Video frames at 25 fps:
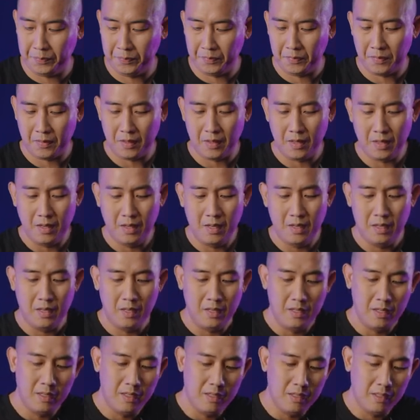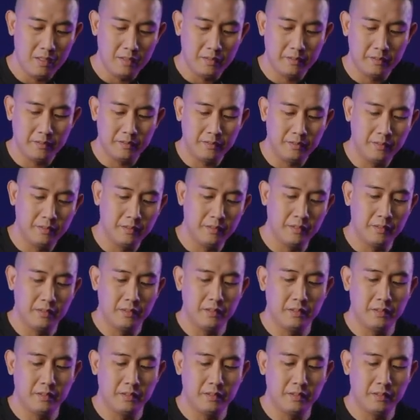[no speech]